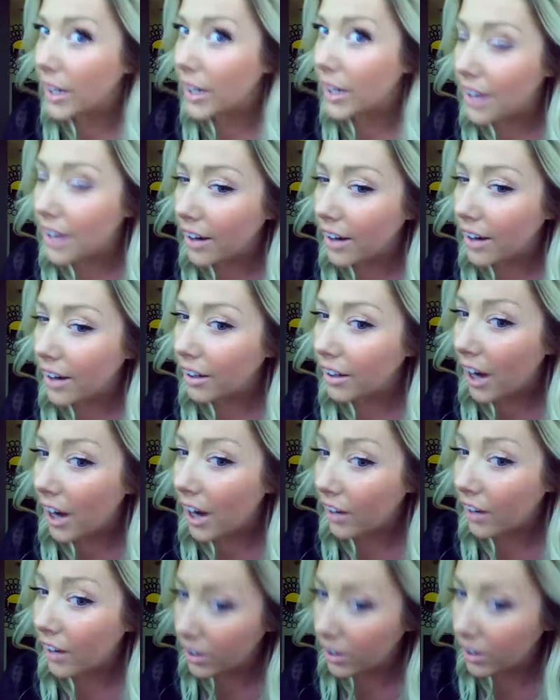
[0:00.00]
winged
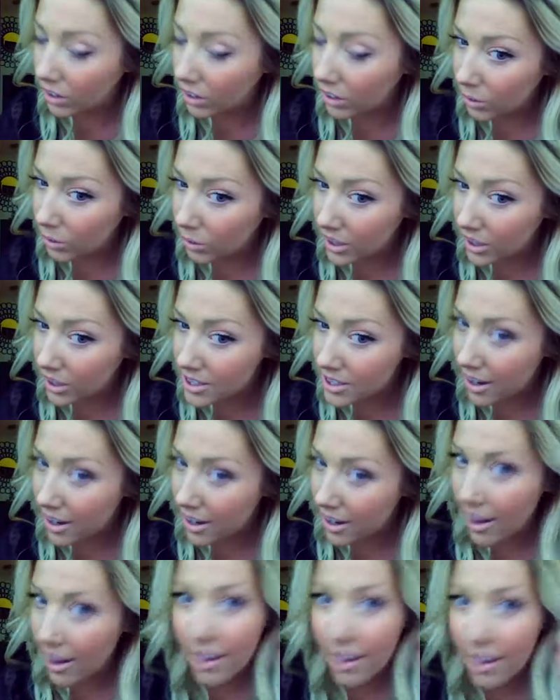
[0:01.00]
eyeliner look with this
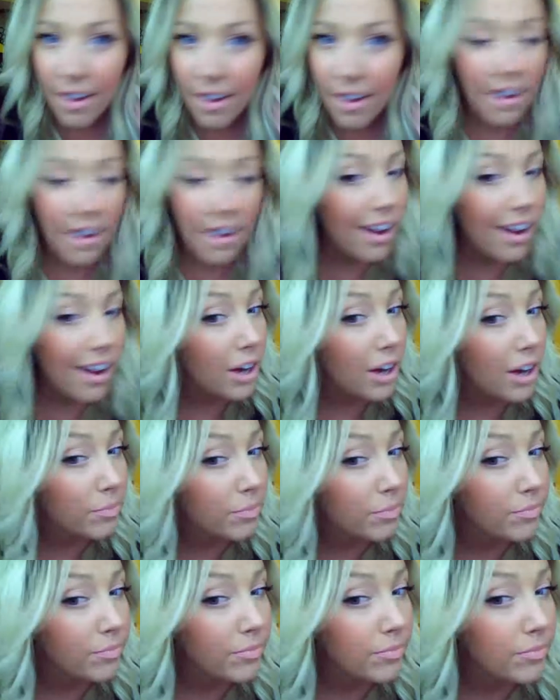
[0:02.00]
today,
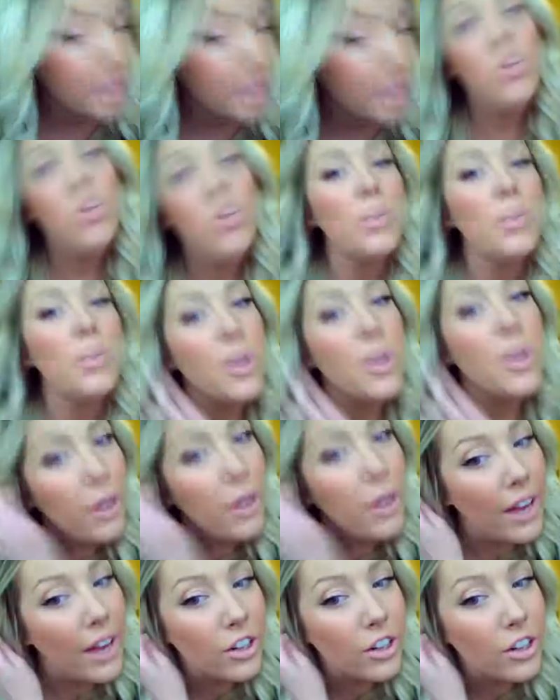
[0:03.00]
and it worked pretty
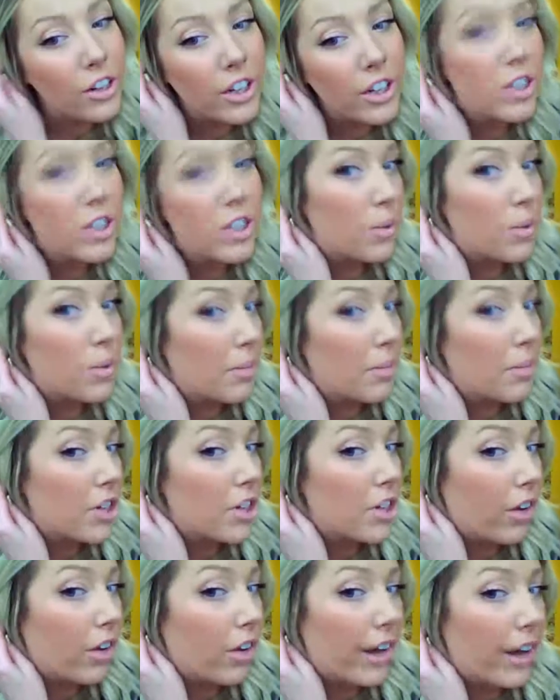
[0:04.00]
well actually. I used it with my
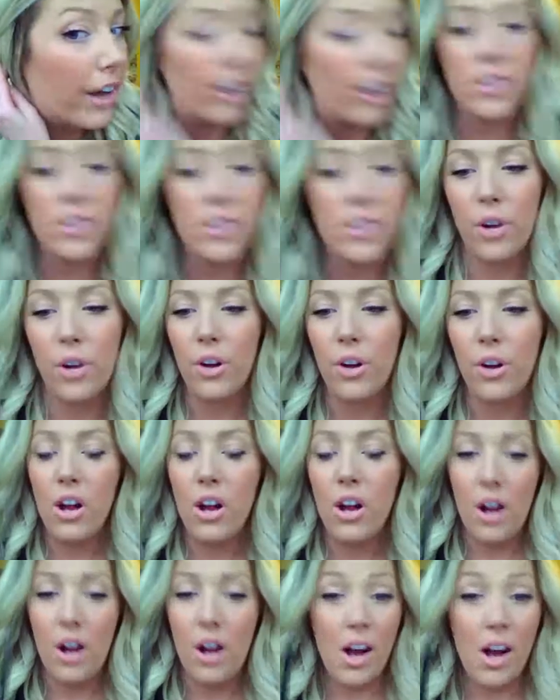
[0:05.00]
gel liner, so
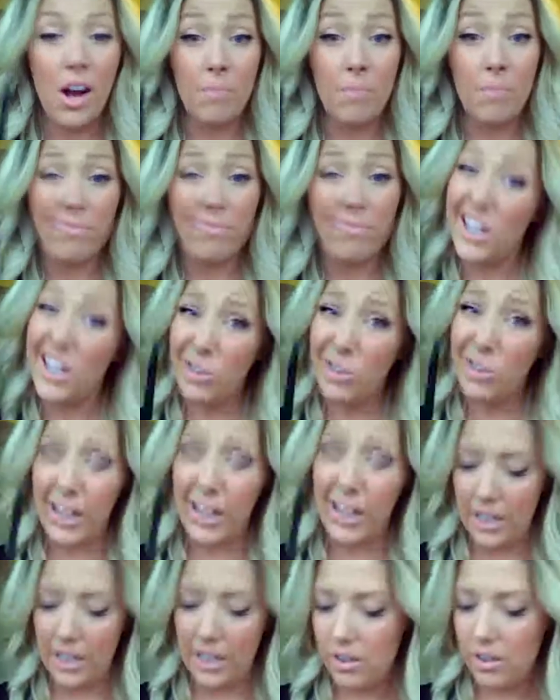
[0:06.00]
I do
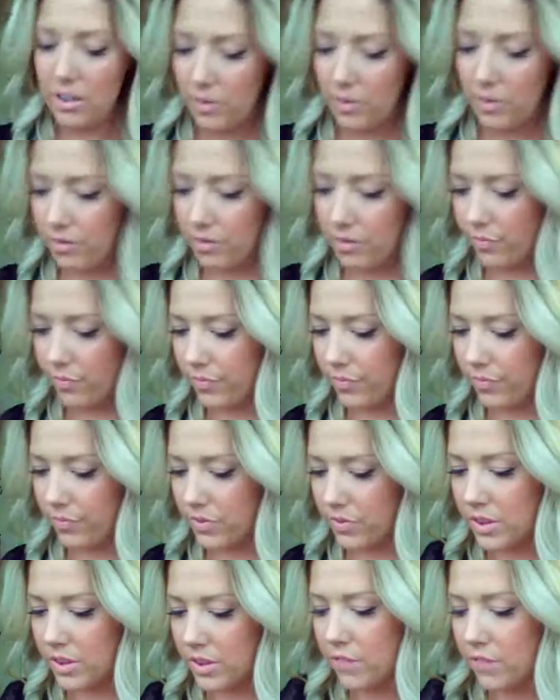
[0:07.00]
like it.
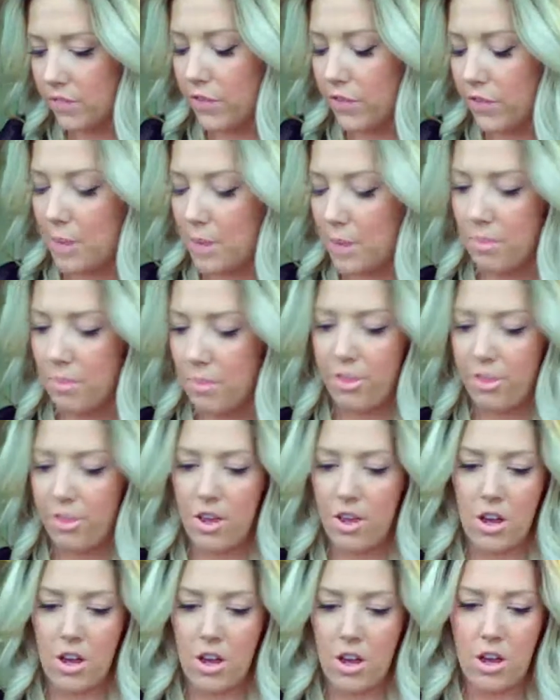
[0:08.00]
From
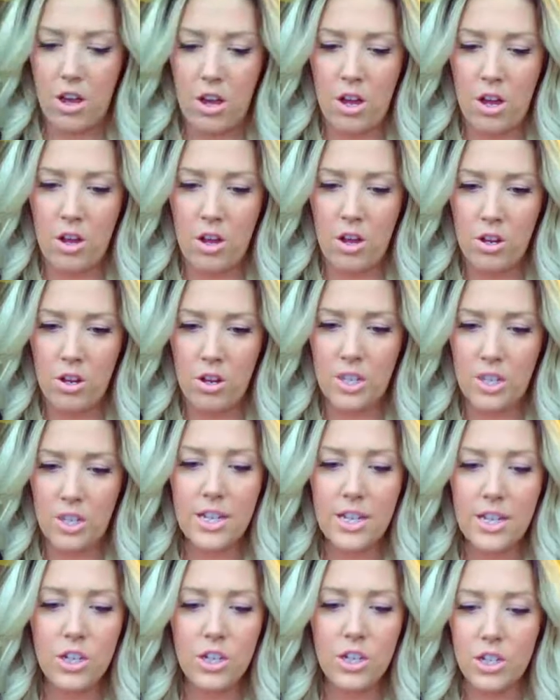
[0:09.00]
the
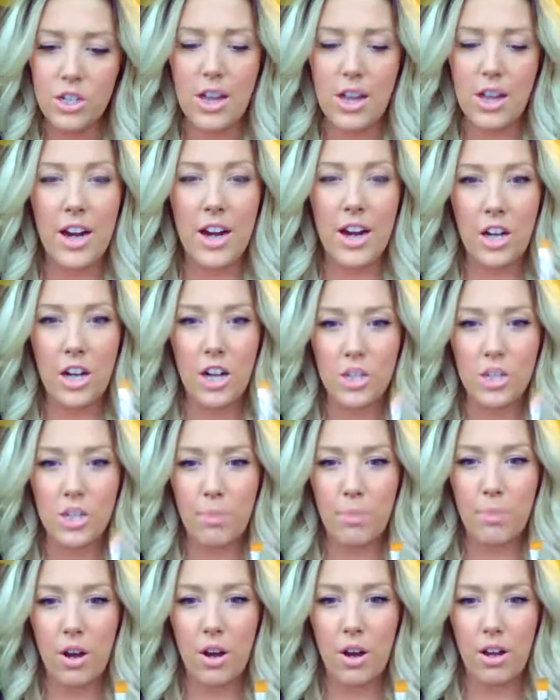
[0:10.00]
Essentials line, I
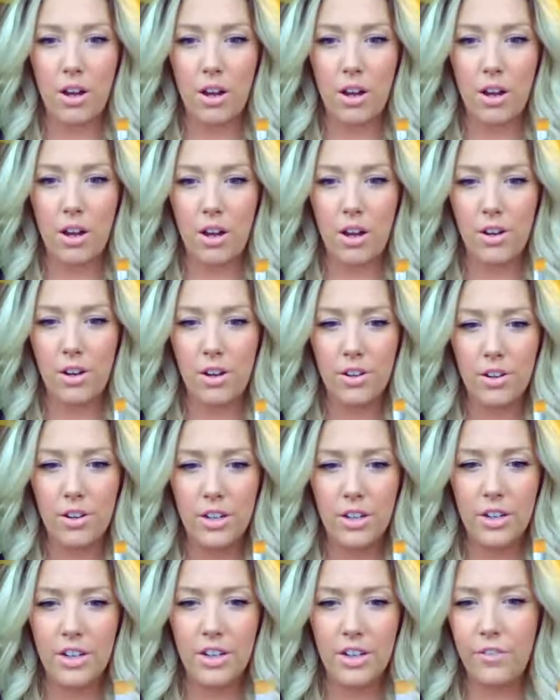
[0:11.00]
just bought a
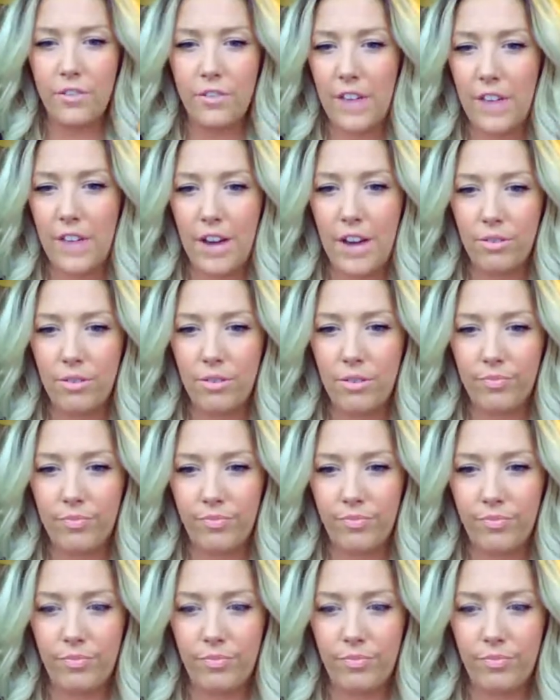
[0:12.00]
flat